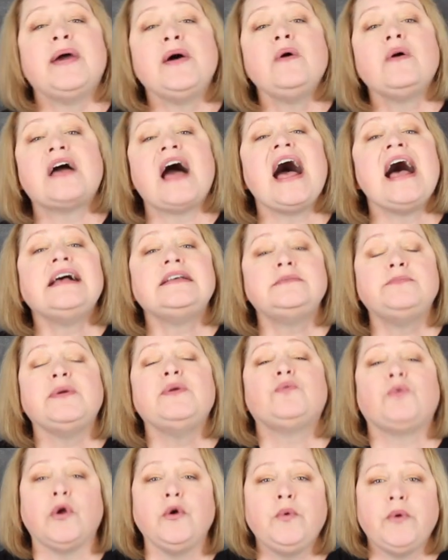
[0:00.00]
Bill
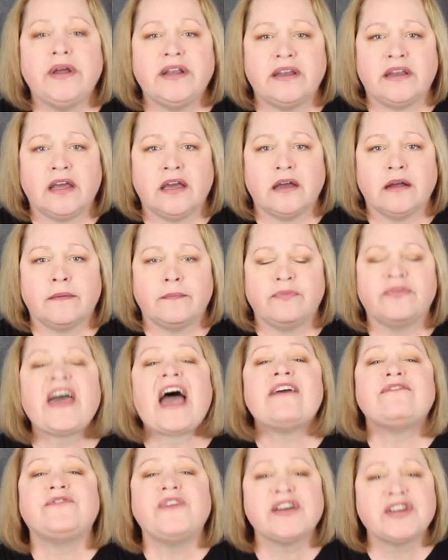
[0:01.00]
Cosby ruined
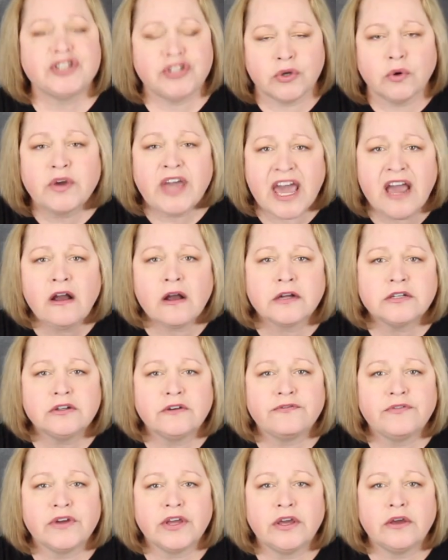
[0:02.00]
that fictional
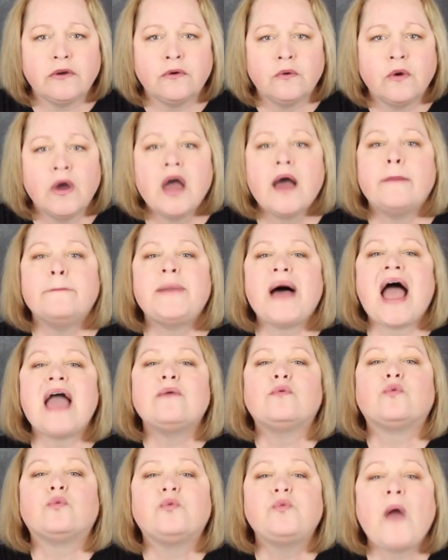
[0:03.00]
character for you
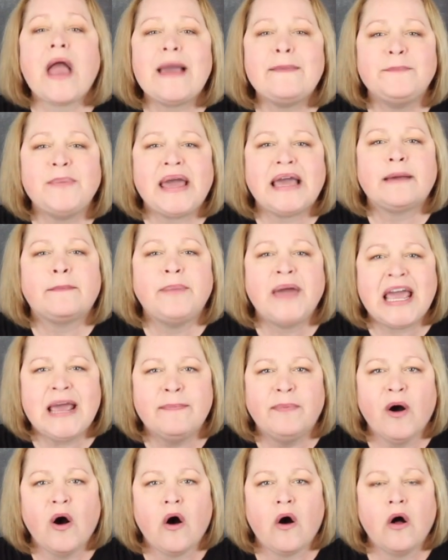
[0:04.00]
by raping
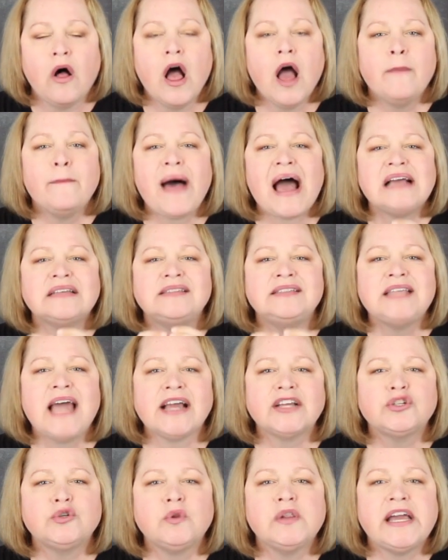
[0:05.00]
people, by
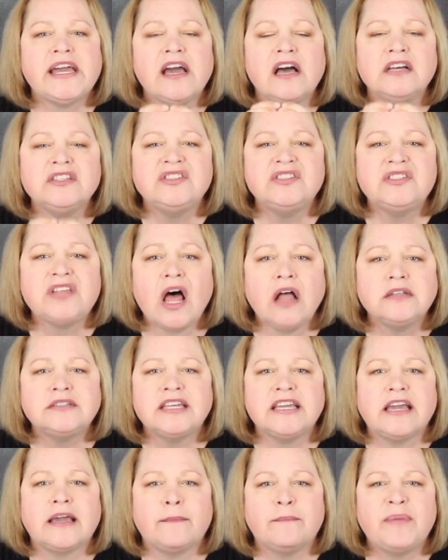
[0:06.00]
sexually
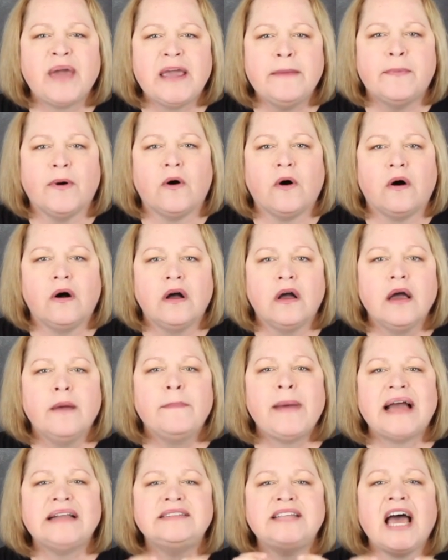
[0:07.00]
assaulting people,
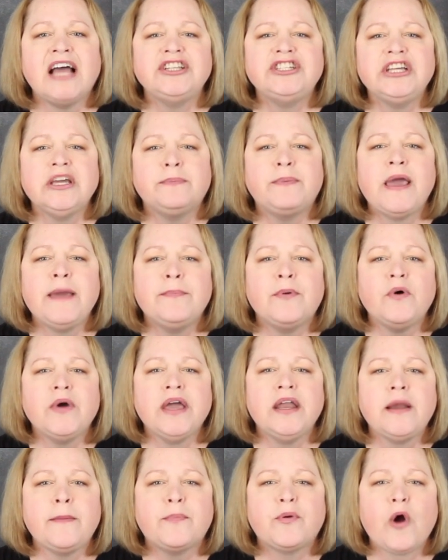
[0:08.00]
by touching people
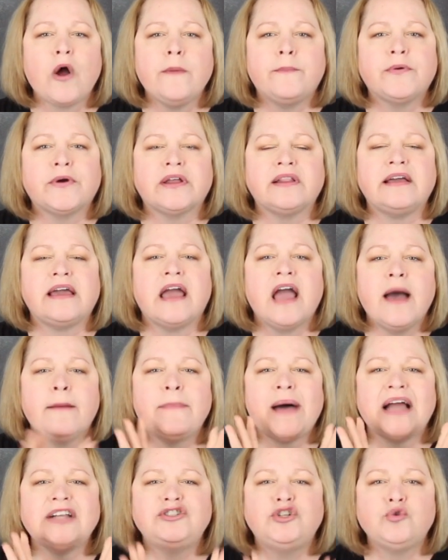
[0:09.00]
inappropriately,
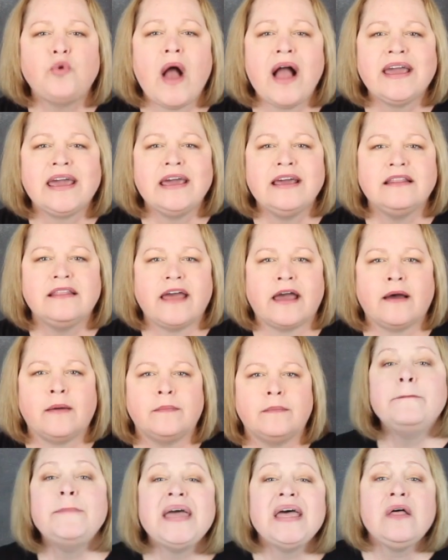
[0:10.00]
by drugging them.
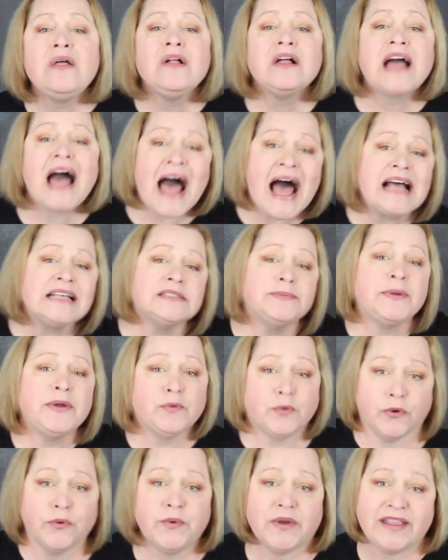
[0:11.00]
Bill
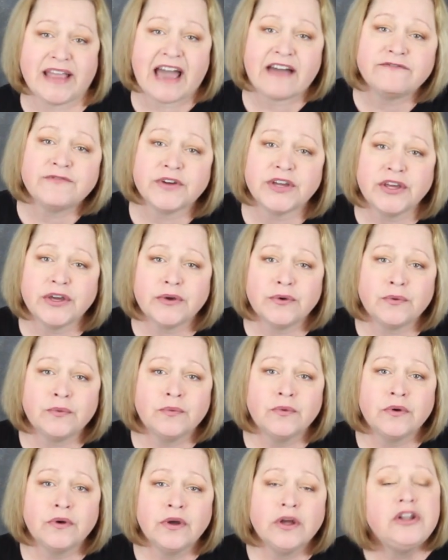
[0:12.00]
Cosby ruined that for you.
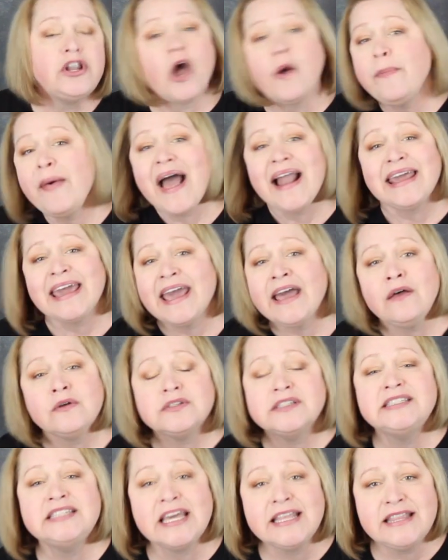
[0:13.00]
Nobody
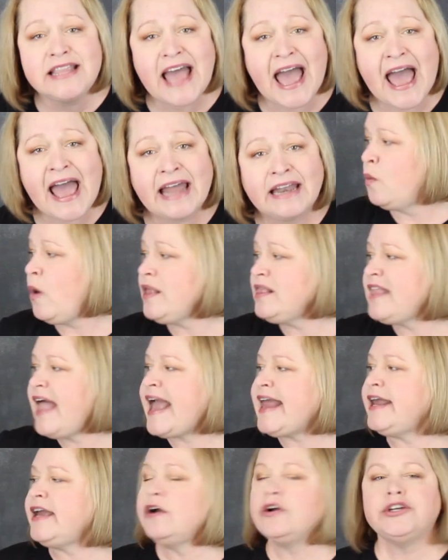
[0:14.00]
else did that. What
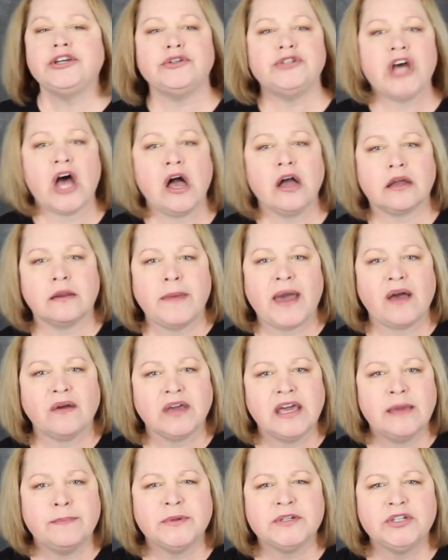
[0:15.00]
lady are you talking
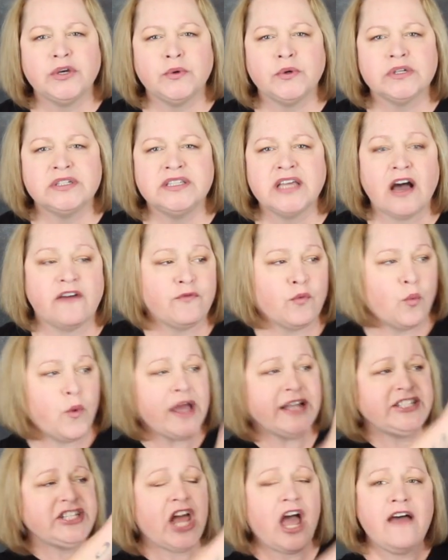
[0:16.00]
about? Keep it to herself.
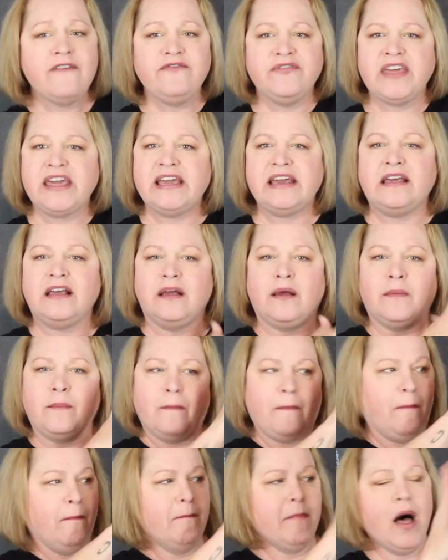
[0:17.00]
Which of
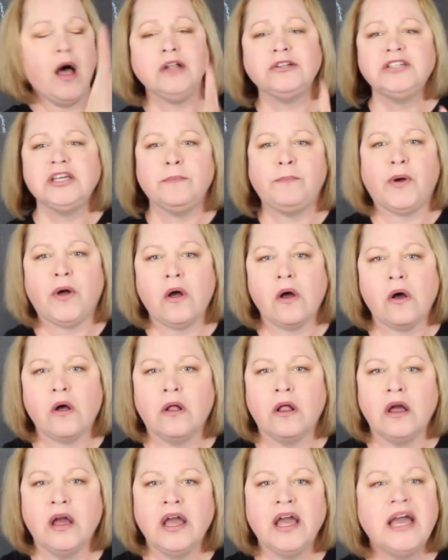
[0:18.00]
the
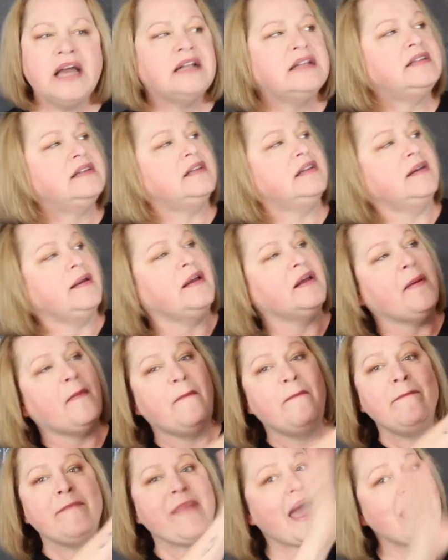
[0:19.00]
multiple,
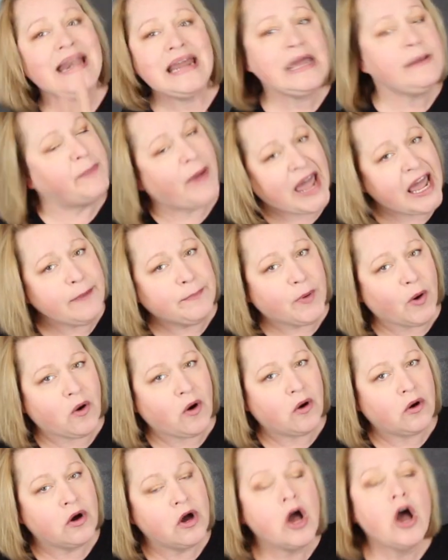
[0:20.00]
many
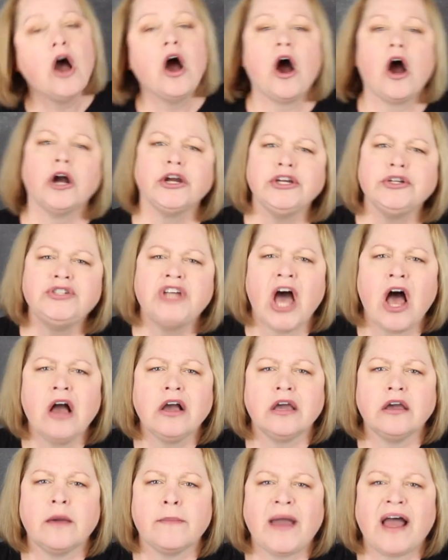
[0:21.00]
people are you
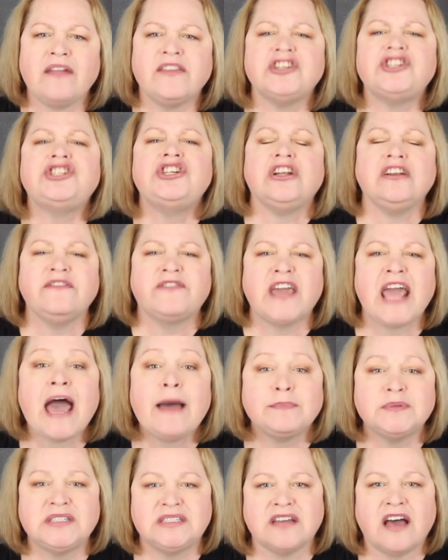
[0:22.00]
talking about that should have
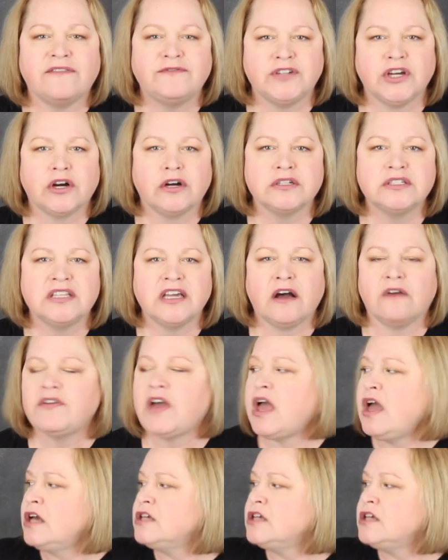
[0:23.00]
kept stuff to herself?